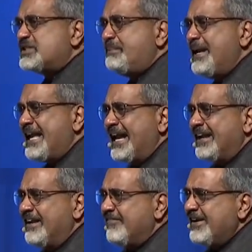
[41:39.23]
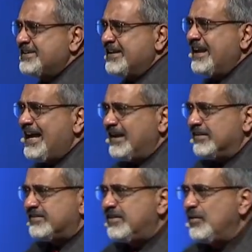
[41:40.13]
speaking at an event in
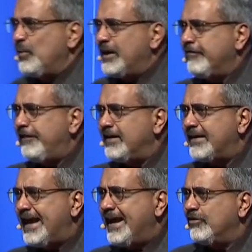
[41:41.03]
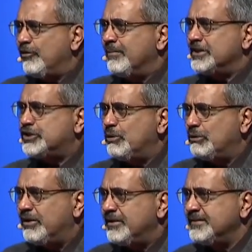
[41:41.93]
Dallas when I felt a hand on my
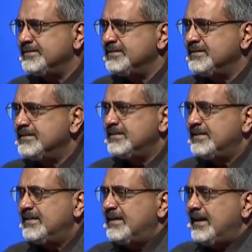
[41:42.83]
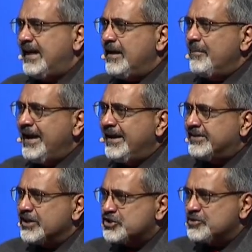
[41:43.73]
shoulder. And a man
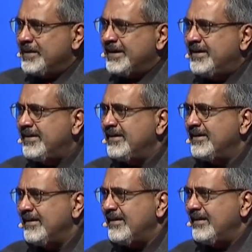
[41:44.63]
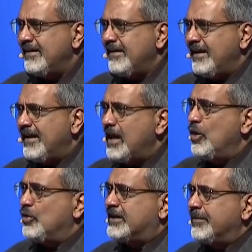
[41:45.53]
touched me, and I
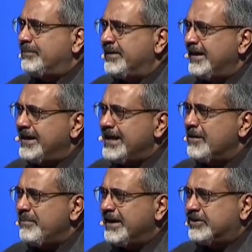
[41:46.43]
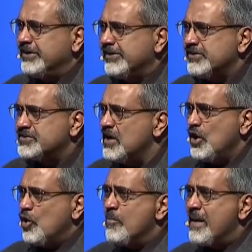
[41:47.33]
looked up, and he had big tears.
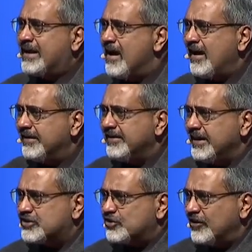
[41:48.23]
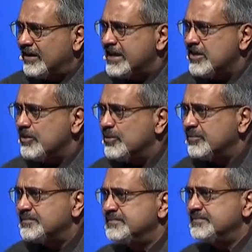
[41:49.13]
"Oh my God, it's really you."
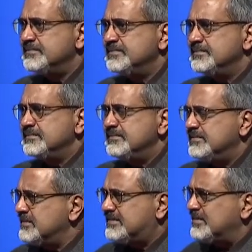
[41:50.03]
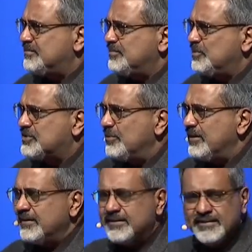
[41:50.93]
I said, "What's going on?"